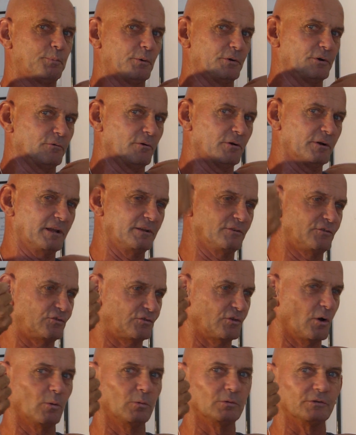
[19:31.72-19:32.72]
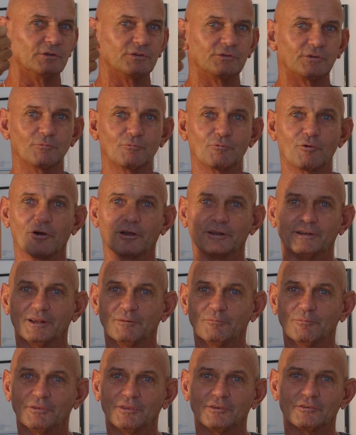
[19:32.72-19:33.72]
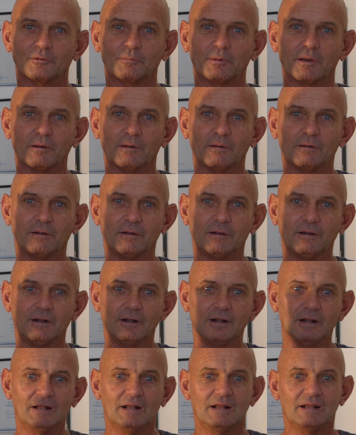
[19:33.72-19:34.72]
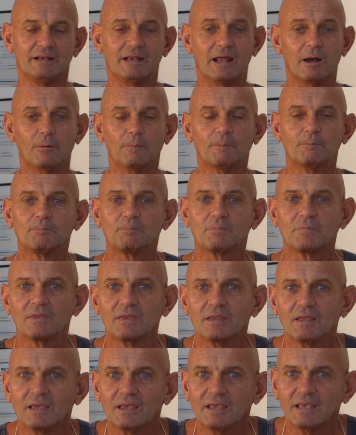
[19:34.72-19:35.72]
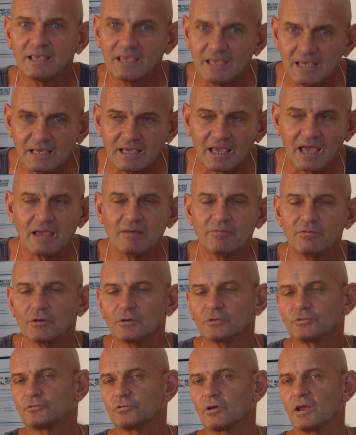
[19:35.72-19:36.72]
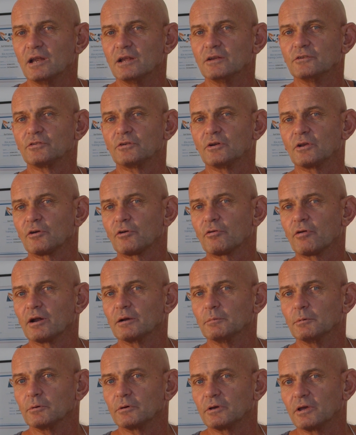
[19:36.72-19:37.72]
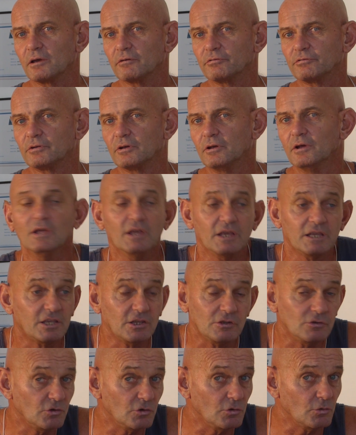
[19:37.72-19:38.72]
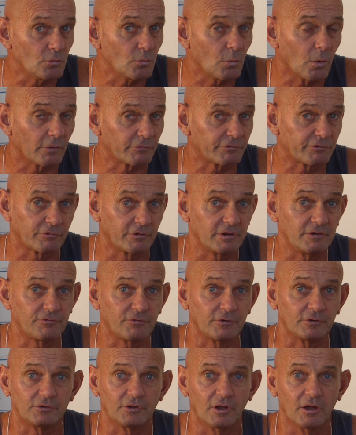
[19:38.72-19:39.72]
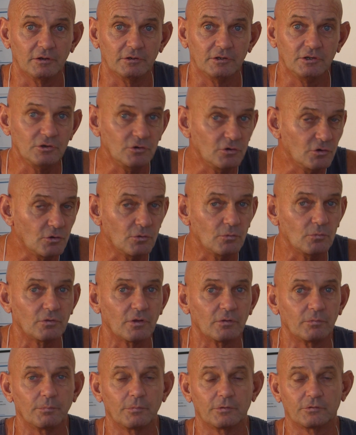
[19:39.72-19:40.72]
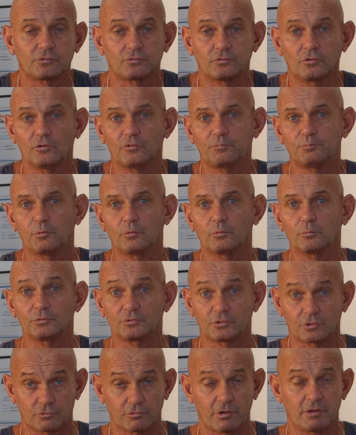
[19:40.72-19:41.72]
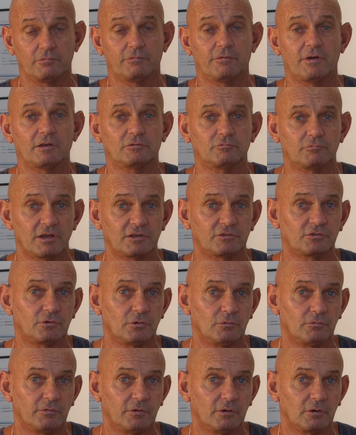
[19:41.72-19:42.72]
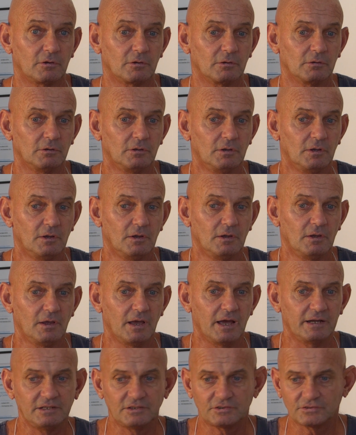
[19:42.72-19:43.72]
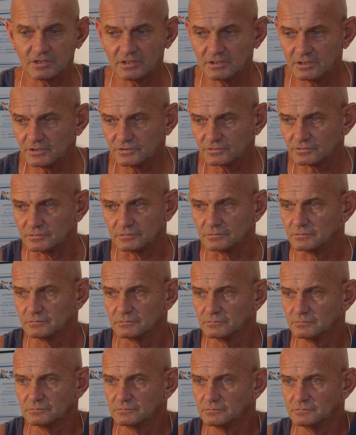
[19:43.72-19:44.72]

put her on his shoulders, and ride in with Isabel. Now, he gave the Australians an incredible gift. He knew what Freeth had done. He knew that the surfboard was a great rescue vehicle. And he said, listen,